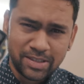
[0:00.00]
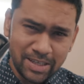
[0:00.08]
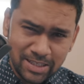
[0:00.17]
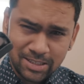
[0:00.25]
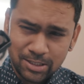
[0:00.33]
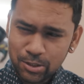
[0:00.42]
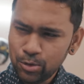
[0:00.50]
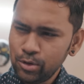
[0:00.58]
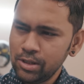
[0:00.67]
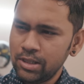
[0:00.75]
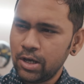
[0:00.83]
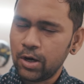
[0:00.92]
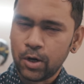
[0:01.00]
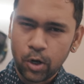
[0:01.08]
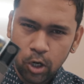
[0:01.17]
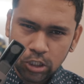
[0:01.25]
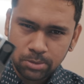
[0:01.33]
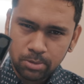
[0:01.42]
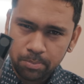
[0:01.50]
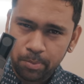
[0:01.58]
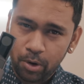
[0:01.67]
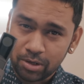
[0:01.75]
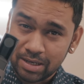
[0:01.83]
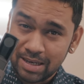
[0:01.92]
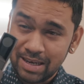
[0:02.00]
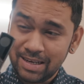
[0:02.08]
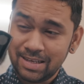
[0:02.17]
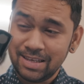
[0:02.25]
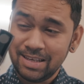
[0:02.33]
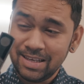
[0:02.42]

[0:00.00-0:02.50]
this tool, the Osmo Pocket,